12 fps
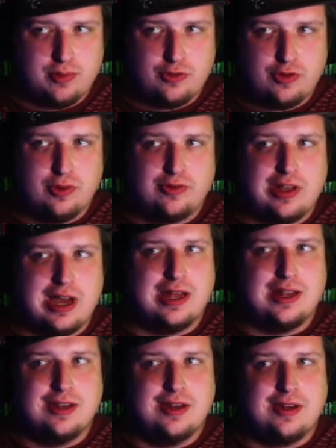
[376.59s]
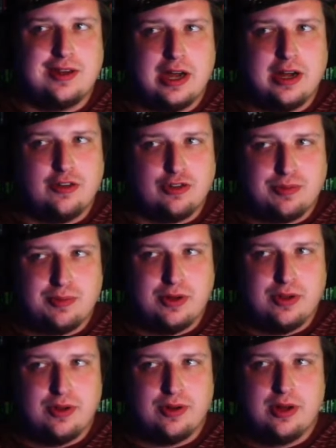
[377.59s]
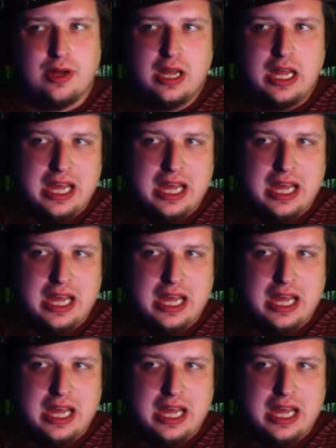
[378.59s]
So it's not an entire spoiler at